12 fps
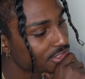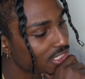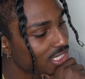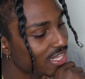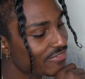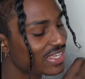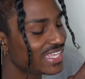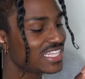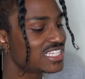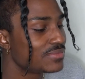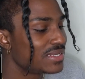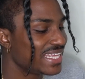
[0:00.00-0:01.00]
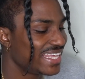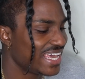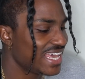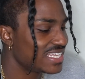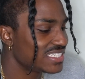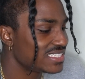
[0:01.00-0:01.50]
He didn't even get someone to
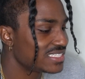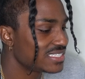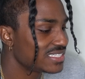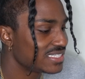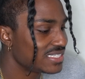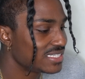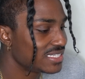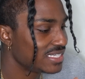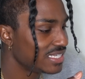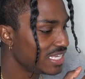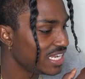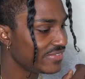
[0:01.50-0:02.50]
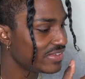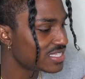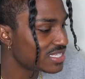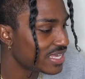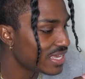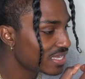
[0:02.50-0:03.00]
guess. You didn't even get
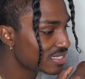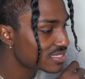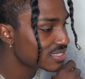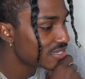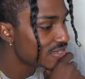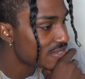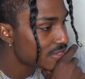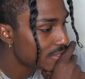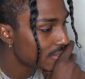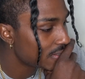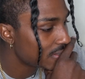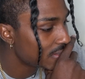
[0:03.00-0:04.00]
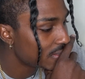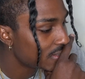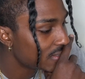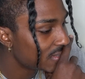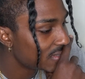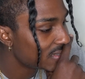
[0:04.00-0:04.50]
to guess.
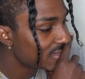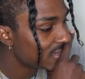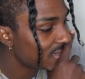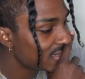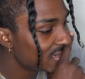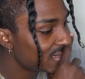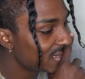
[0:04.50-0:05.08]
No.